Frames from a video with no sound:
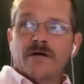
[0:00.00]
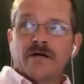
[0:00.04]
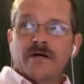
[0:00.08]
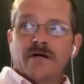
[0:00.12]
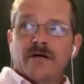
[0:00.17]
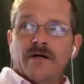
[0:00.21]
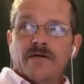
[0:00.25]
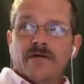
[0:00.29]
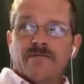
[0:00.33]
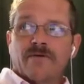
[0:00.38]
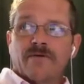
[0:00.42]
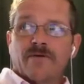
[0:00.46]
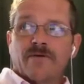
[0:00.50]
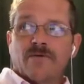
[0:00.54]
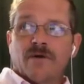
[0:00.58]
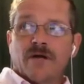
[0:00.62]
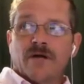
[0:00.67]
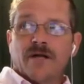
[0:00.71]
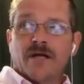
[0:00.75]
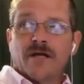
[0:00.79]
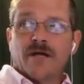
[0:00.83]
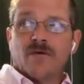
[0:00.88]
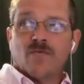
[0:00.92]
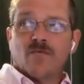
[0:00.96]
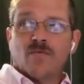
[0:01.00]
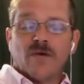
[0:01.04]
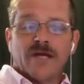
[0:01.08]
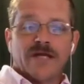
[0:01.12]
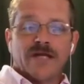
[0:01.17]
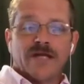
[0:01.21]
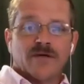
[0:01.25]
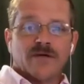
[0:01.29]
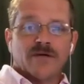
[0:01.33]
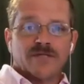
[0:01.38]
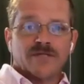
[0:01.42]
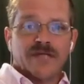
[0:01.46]
if you're running
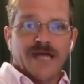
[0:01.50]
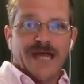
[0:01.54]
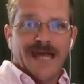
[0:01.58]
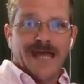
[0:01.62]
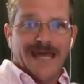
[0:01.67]
Windows